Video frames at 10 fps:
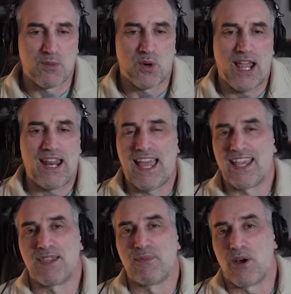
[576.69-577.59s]
the more I like
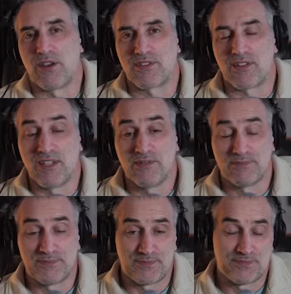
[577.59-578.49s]
him, honestly. Thank
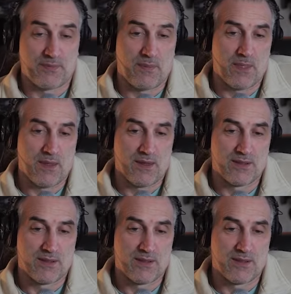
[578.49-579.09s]
you very much.